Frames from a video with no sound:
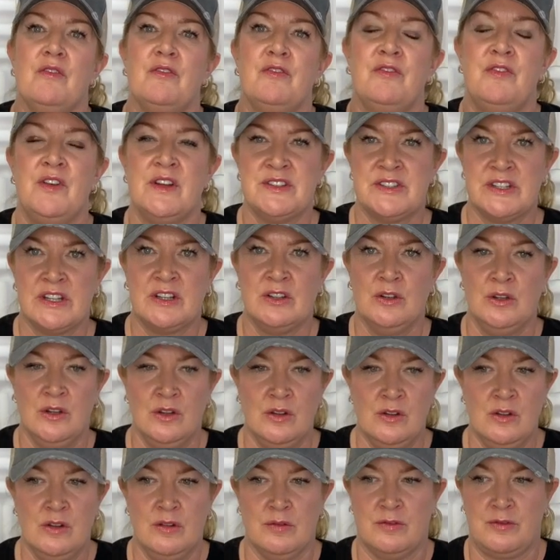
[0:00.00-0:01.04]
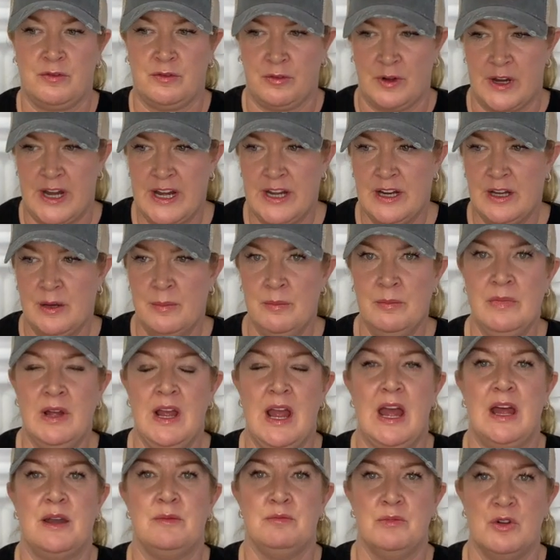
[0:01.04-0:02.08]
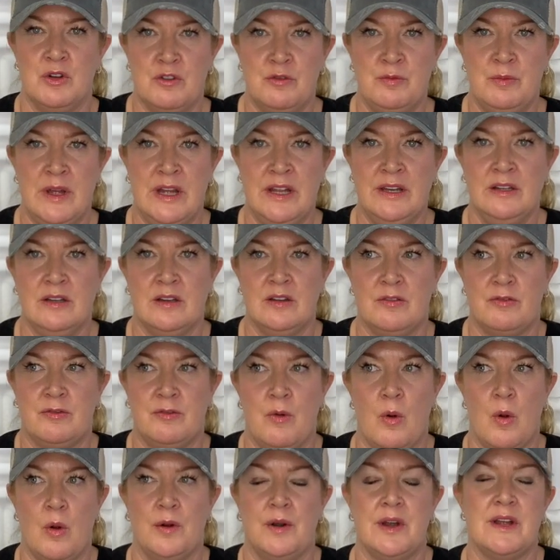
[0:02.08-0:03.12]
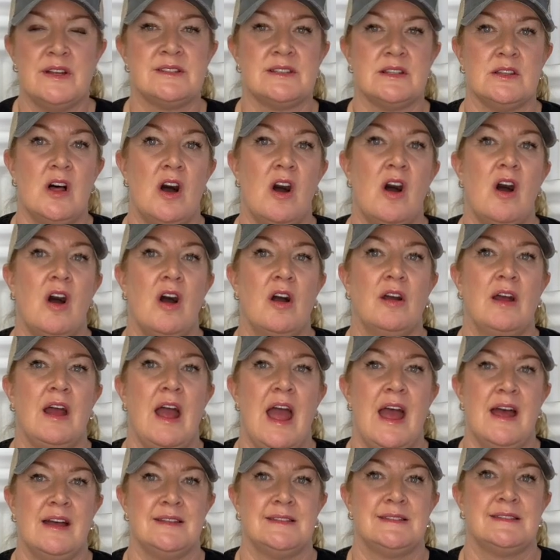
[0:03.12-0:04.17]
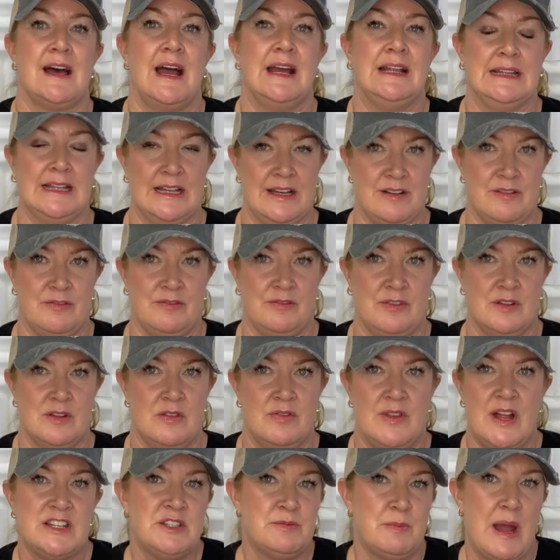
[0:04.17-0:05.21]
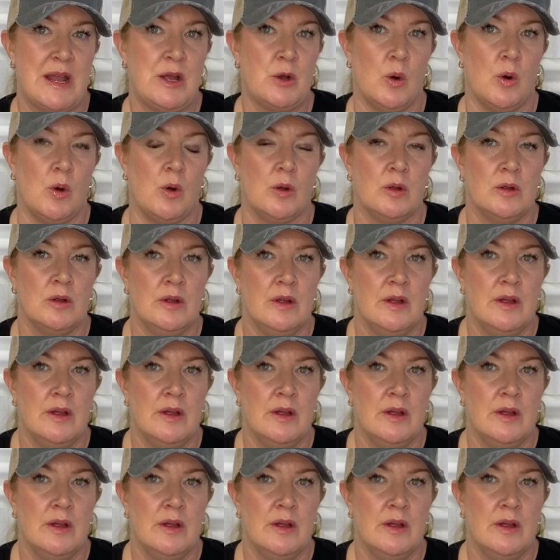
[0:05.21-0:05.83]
physical freedom and movement for as long as I live. That's my goal.